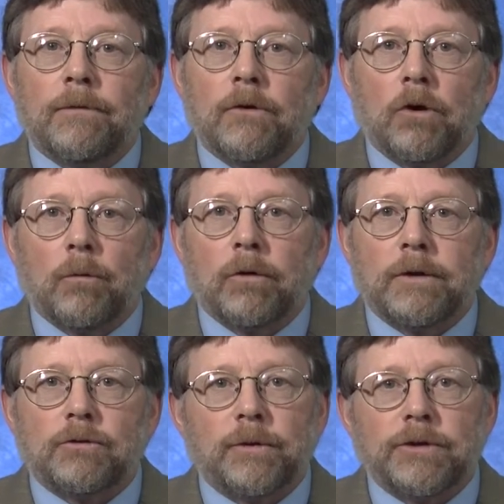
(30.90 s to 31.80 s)
The number
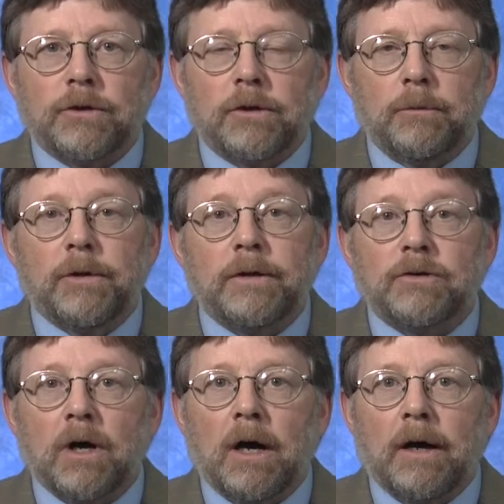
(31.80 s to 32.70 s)
has recently been
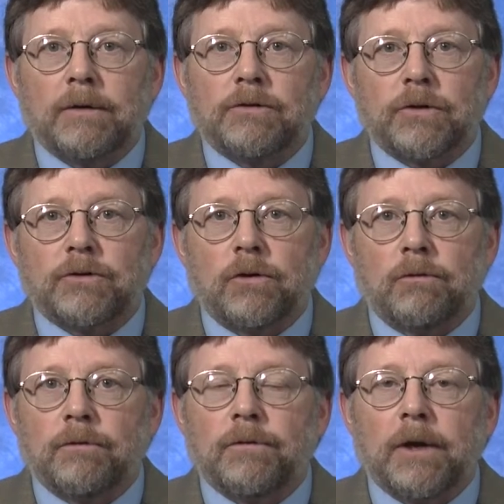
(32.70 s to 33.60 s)
as high as
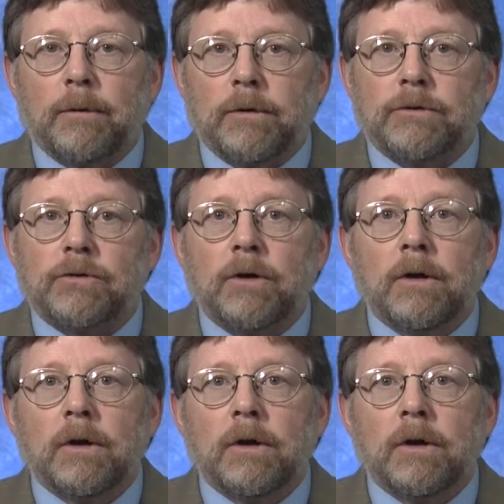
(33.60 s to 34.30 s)
600 families